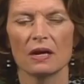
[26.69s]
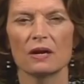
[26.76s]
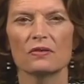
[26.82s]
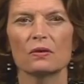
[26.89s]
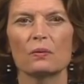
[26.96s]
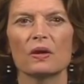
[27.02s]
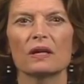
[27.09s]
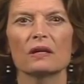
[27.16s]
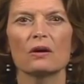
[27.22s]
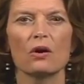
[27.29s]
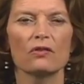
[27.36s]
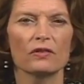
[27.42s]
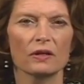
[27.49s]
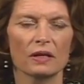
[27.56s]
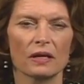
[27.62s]
that we can
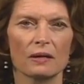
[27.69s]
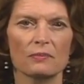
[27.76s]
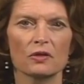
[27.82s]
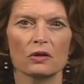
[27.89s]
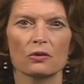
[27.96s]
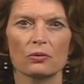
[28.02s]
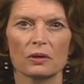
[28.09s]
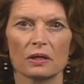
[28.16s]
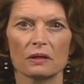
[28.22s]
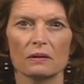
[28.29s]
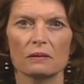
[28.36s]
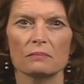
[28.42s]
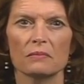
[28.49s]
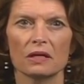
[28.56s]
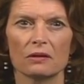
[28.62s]
overcome the
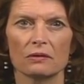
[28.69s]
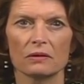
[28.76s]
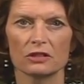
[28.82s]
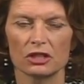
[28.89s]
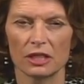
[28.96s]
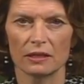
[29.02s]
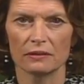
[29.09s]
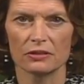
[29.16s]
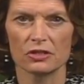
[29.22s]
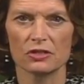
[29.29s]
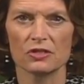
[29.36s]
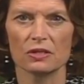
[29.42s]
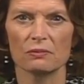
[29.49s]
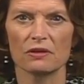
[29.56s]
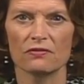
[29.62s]
critical mineral
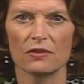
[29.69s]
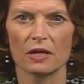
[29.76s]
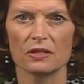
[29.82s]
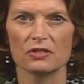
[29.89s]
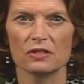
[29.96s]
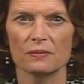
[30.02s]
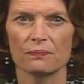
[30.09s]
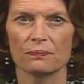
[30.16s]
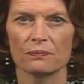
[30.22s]
challenges that we face.